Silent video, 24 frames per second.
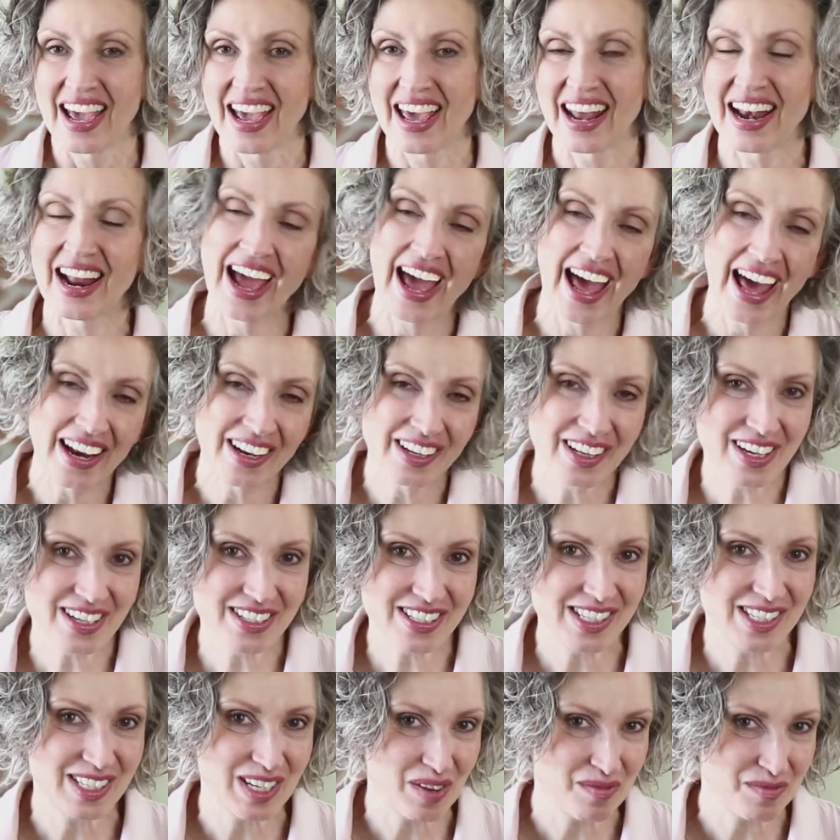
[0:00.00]
And I had a little
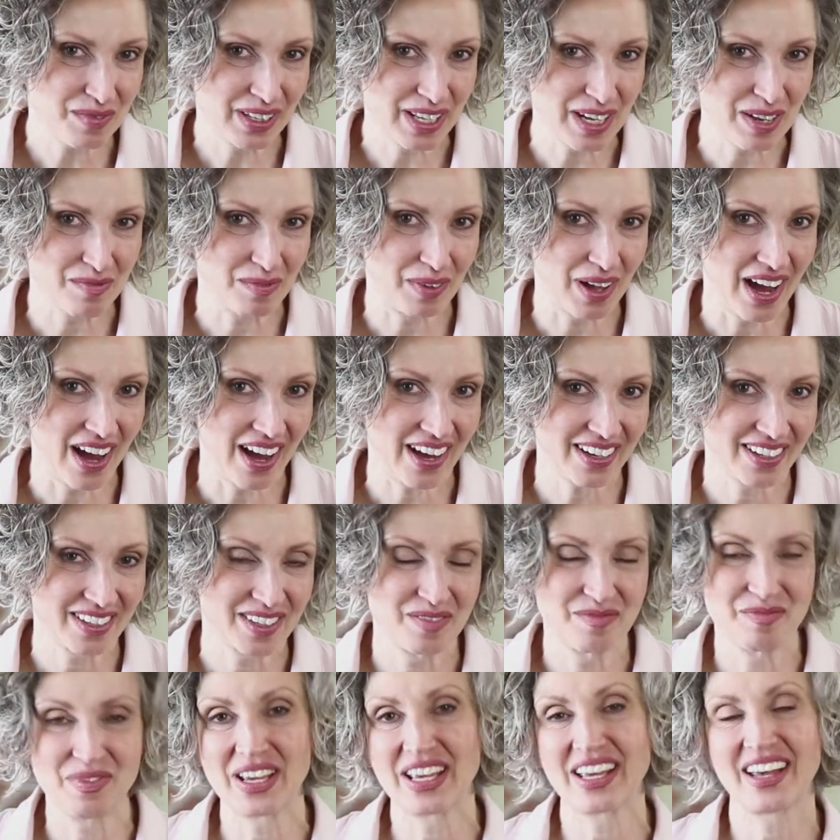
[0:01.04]
stumbling block
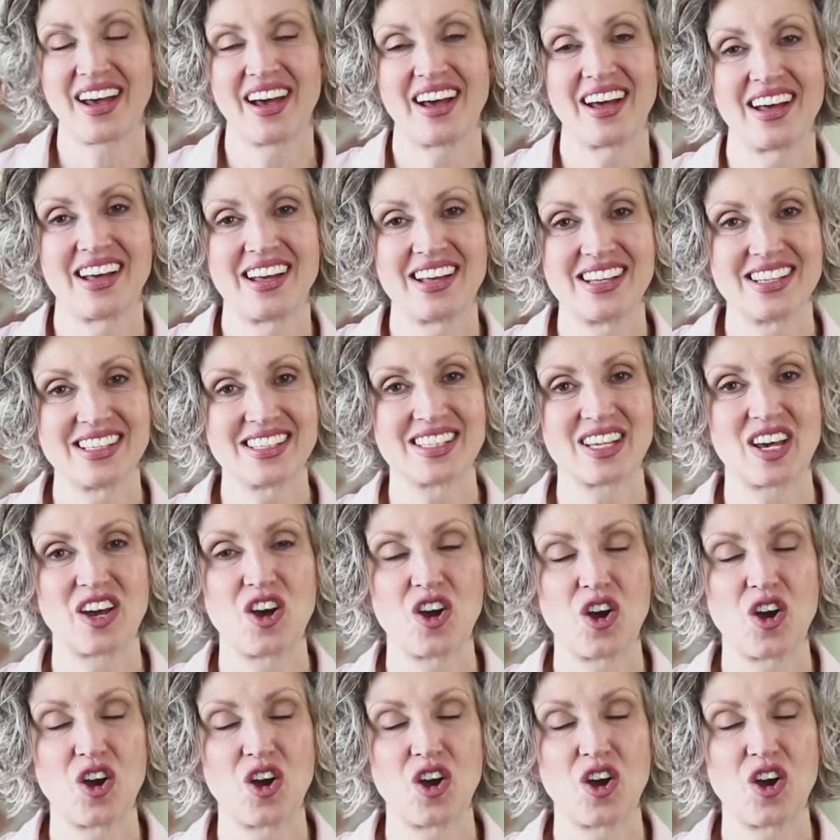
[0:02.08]
because